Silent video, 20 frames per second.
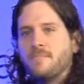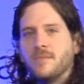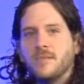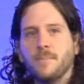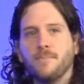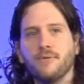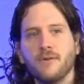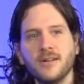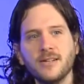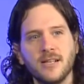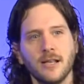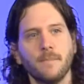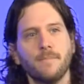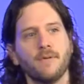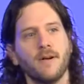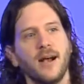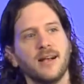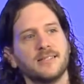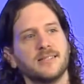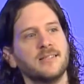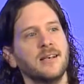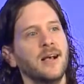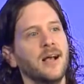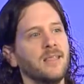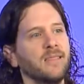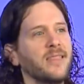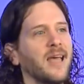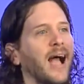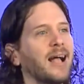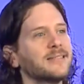the printing press.
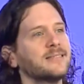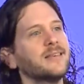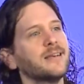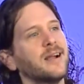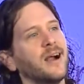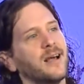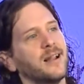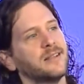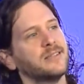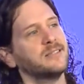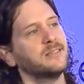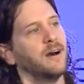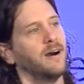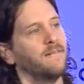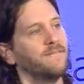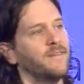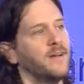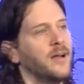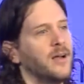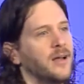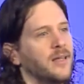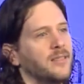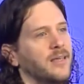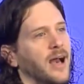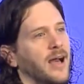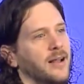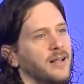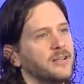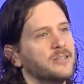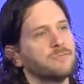That's the kind of stuff
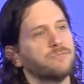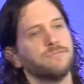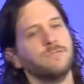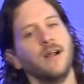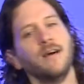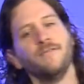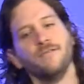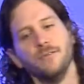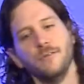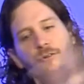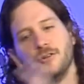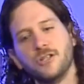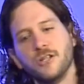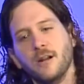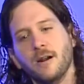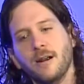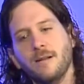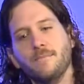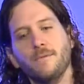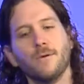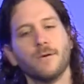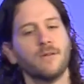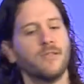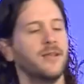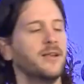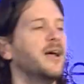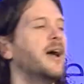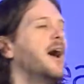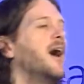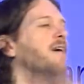that is revolutionary more
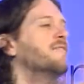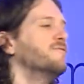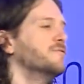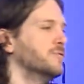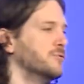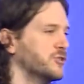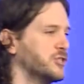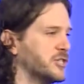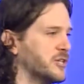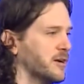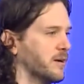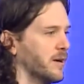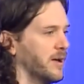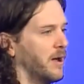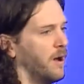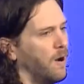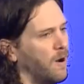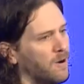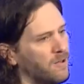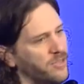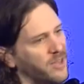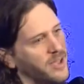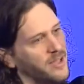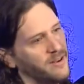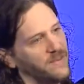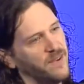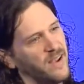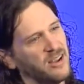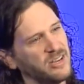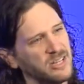than evolutionary. All the
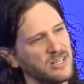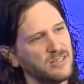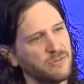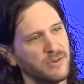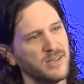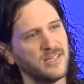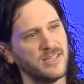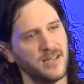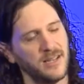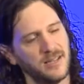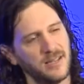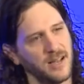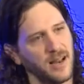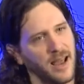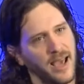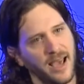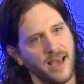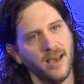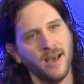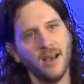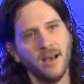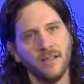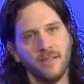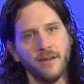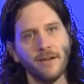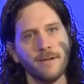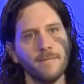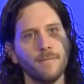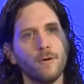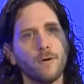innovations we see today,
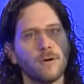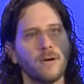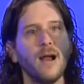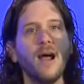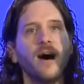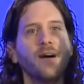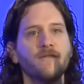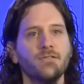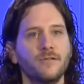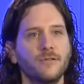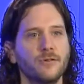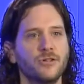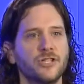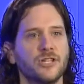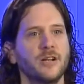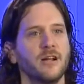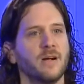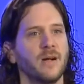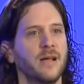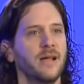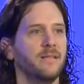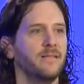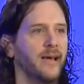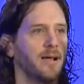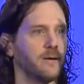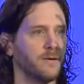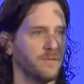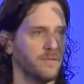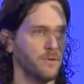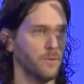they're more evolutionary,
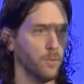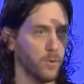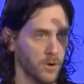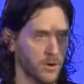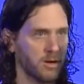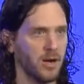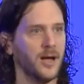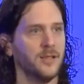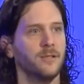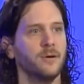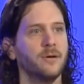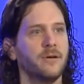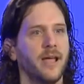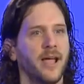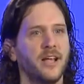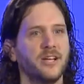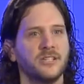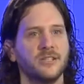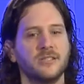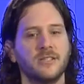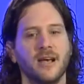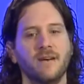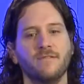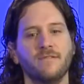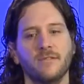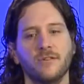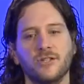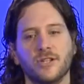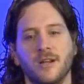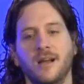the work on location is
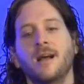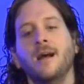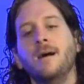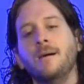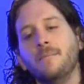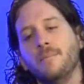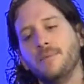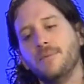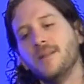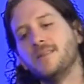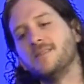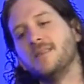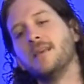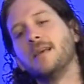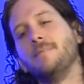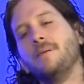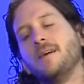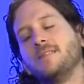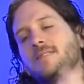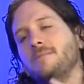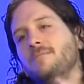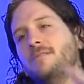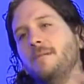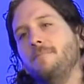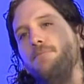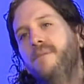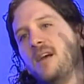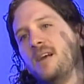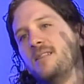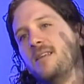evolutionary. But let's think about some of the
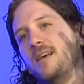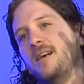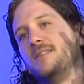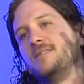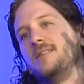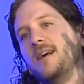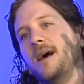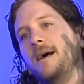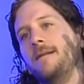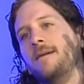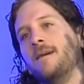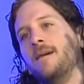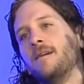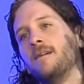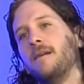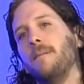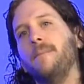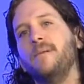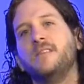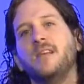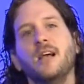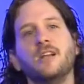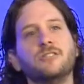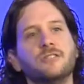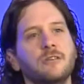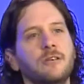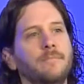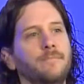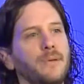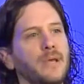big things that could
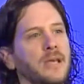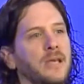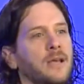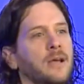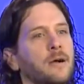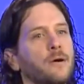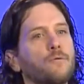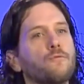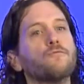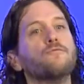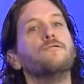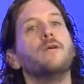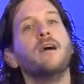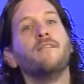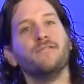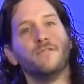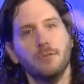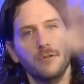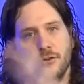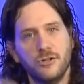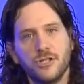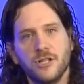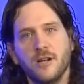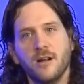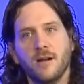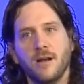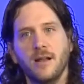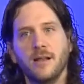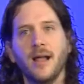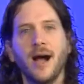potentially be
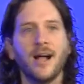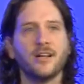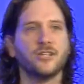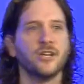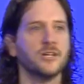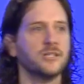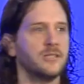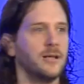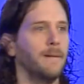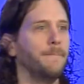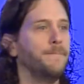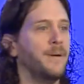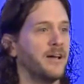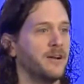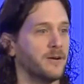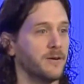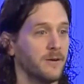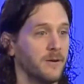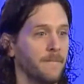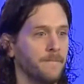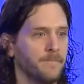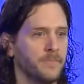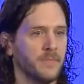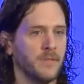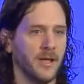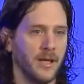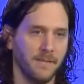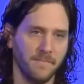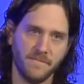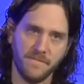revolutionary. Not just a better,
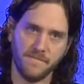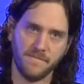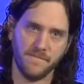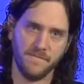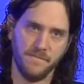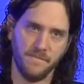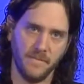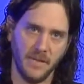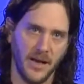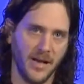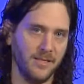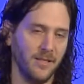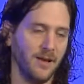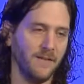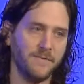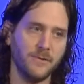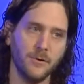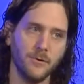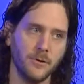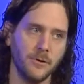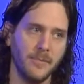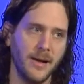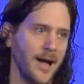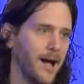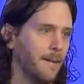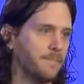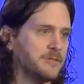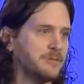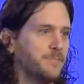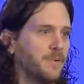and I love Google
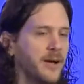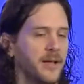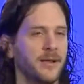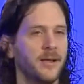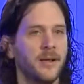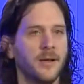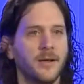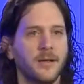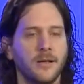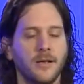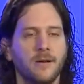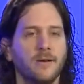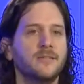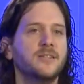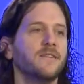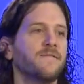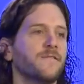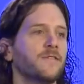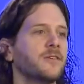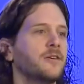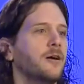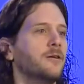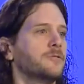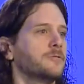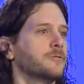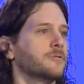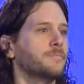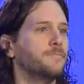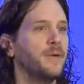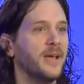Maps, but a different
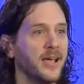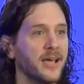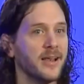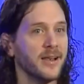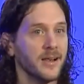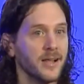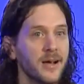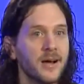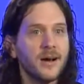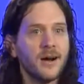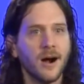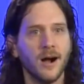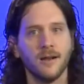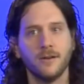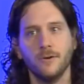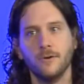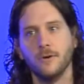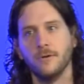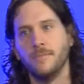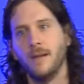colored pin on Google